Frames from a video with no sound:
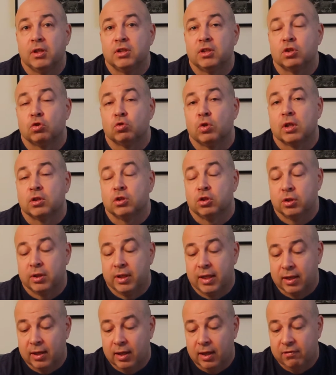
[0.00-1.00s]
structure,
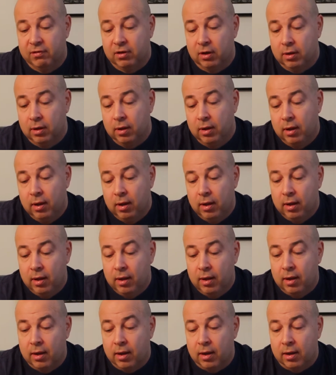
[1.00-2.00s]
tech level,
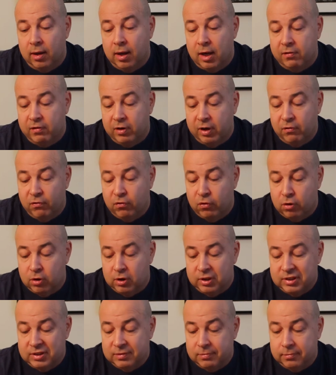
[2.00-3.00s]
governing
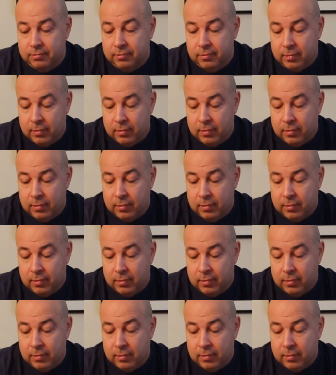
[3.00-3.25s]
force,